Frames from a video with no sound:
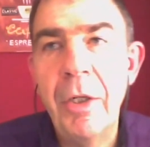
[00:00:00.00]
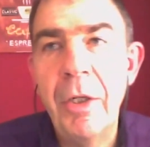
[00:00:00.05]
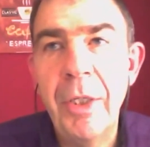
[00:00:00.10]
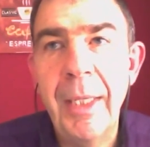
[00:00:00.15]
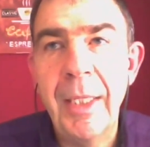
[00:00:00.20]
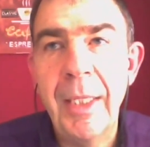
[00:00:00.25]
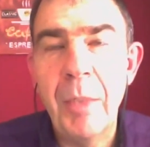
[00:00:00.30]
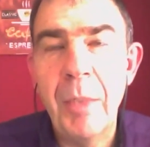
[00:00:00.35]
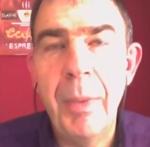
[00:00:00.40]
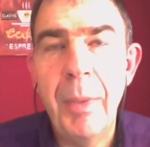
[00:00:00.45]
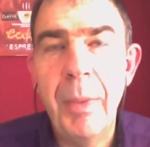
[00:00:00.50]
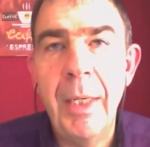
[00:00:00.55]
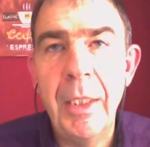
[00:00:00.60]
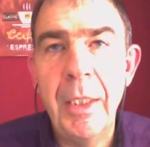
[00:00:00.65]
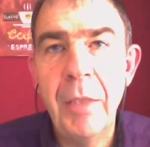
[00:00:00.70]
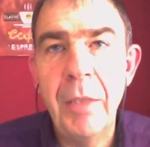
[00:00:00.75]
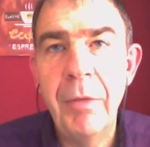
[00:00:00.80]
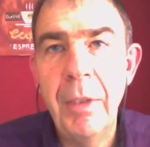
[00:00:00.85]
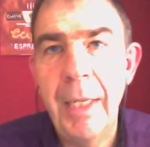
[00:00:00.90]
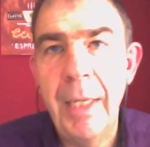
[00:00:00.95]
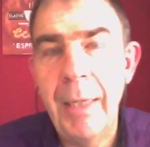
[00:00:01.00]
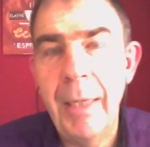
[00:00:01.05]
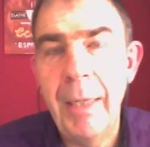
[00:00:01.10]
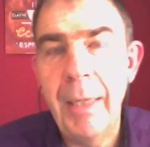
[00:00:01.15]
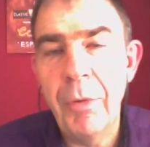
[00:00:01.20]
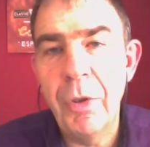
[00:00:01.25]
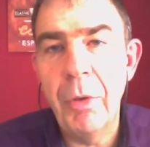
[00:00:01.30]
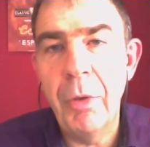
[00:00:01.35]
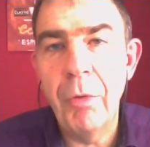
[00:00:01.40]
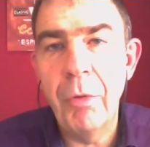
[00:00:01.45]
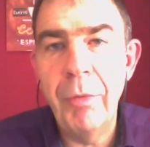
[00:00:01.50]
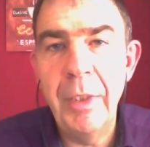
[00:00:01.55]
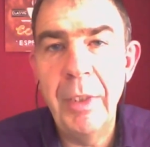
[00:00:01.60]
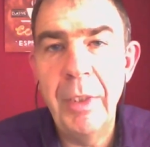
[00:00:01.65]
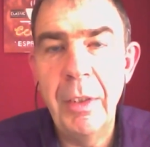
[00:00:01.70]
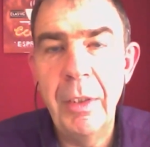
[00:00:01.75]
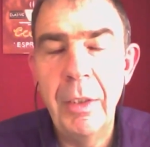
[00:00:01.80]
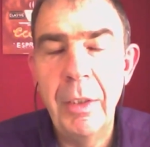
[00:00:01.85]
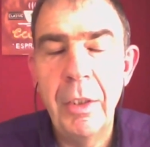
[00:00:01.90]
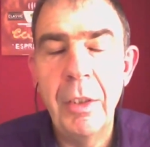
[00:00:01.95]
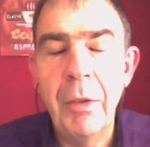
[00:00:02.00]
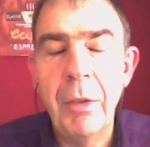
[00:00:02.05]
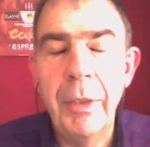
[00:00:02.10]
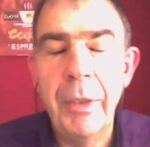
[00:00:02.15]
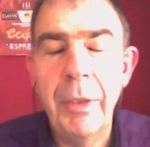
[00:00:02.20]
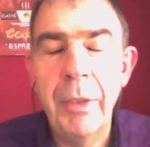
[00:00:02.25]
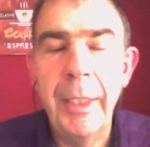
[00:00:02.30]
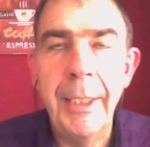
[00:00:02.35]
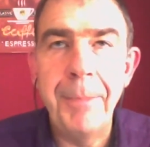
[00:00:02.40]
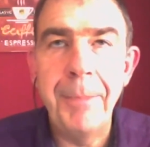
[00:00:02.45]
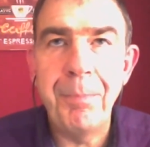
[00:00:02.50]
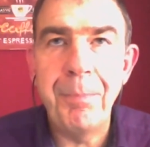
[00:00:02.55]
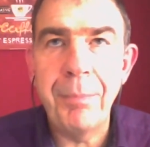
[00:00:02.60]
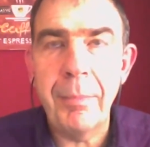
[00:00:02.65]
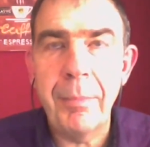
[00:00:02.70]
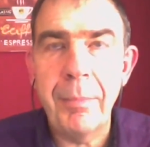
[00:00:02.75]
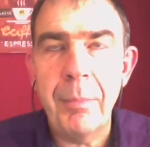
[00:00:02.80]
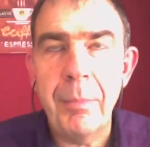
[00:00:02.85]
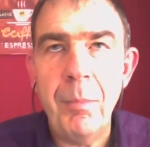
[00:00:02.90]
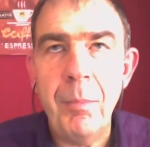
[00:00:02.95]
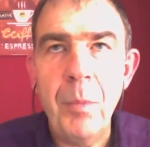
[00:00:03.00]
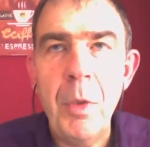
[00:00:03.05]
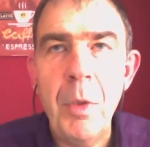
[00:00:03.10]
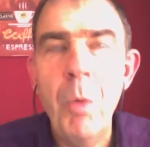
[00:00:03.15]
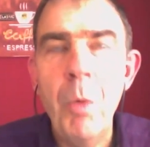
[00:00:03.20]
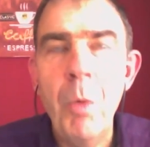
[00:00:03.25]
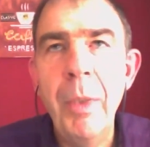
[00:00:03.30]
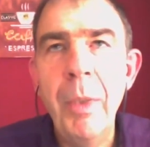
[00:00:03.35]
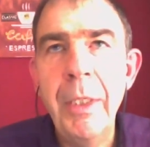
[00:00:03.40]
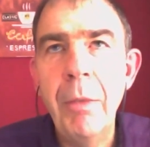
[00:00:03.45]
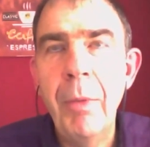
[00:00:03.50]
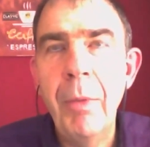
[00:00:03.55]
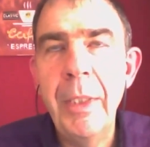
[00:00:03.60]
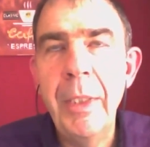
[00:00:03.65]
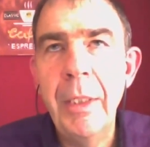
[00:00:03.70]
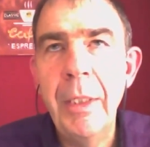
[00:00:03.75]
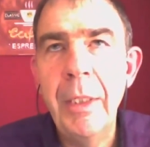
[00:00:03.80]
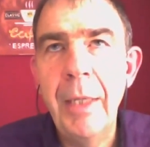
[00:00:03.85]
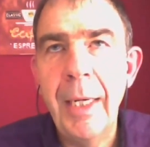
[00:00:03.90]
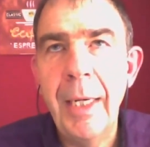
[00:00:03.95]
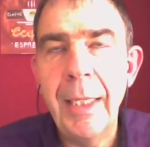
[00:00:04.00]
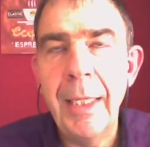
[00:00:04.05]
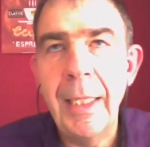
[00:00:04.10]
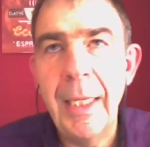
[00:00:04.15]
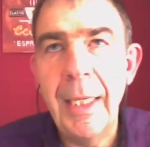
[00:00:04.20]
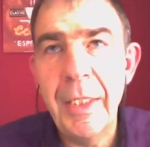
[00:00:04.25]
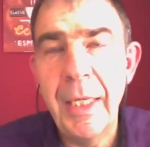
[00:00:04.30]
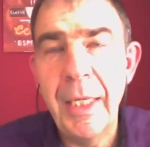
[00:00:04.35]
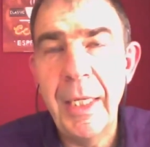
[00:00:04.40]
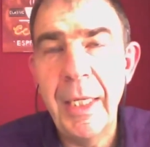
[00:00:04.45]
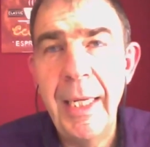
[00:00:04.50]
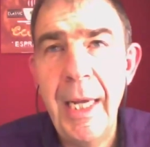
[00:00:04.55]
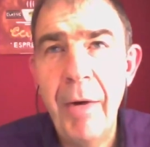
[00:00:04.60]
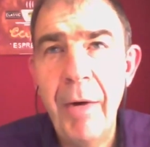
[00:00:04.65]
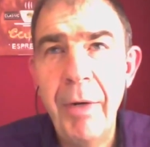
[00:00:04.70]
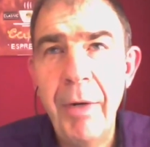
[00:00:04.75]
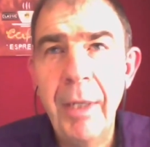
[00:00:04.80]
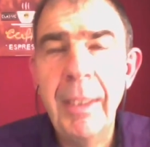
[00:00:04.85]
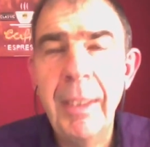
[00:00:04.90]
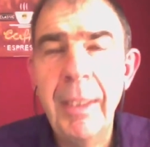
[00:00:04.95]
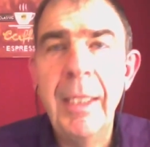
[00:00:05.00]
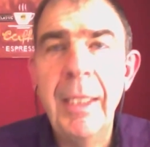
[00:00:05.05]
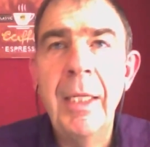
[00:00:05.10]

Again, that's part of your household research is looking at when you're analysing an area,